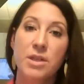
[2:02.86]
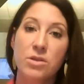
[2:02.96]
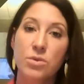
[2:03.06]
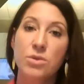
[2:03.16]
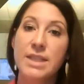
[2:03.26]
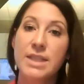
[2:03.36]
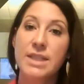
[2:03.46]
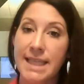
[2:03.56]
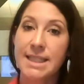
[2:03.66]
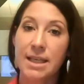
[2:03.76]
school is
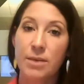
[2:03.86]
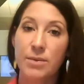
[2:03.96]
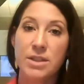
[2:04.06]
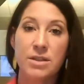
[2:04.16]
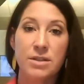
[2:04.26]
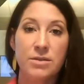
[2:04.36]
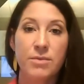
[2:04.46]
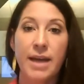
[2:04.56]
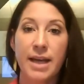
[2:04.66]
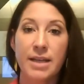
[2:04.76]
KC, which
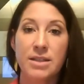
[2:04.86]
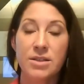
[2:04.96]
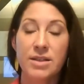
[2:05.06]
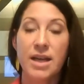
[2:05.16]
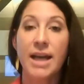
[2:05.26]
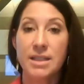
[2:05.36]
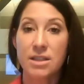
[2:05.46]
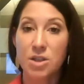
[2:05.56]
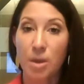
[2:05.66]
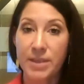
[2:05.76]
is right next to the
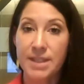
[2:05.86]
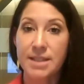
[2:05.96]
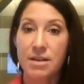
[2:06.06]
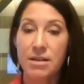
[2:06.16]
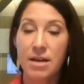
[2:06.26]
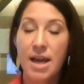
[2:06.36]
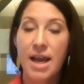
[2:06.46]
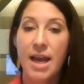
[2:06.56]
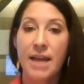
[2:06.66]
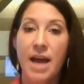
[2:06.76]
Ideal Shopping Center,
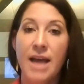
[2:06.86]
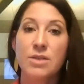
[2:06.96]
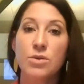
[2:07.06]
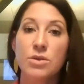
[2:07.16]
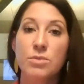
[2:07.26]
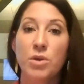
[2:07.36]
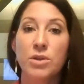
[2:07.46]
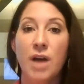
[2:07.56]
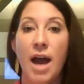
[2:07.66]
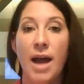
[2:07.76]
and the high school is
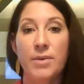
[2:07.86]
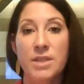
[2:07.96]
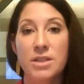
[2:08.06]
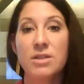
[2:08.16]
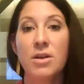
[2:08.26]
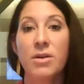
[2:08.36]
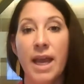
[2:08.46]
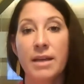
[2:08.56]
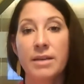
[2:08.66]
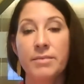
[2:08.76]
Boulder High, which is
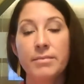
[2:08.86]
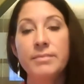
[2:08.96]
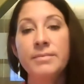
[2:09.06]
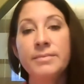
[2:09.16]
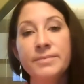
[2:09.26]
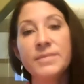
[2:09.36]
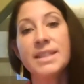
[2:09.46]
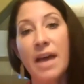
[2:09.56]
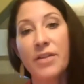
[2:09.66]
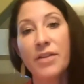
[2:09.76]
located
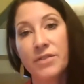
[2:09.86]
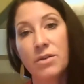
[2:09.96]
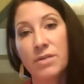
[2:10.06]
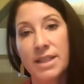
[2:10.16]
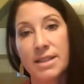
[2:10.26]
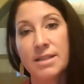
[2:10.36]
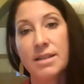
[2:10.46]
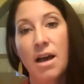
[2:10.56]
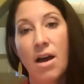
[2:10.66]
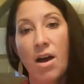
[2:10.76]
south of
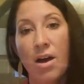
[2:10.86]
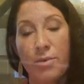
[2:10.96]
Newlands on